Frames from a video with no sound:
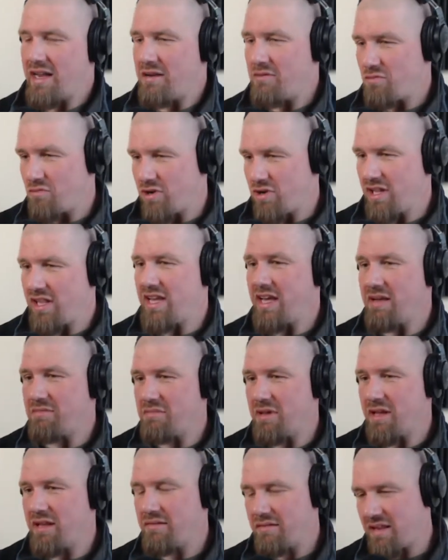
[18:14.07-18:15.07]
And really,
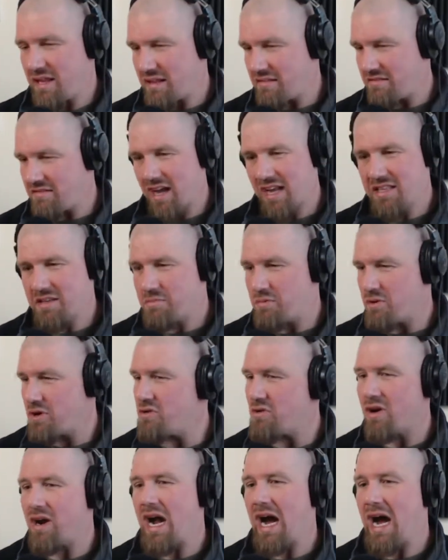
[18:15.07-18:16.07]
it, it, it's not to put
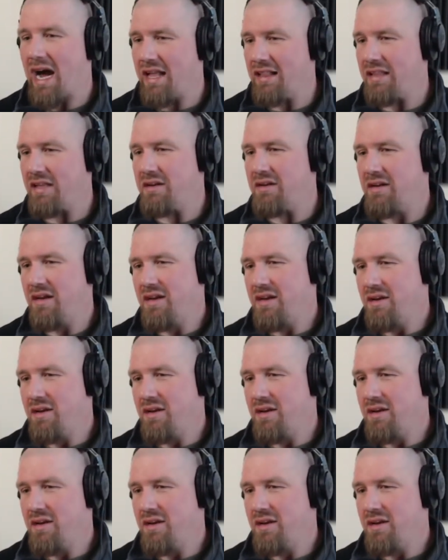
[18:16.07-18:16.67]
you on an island,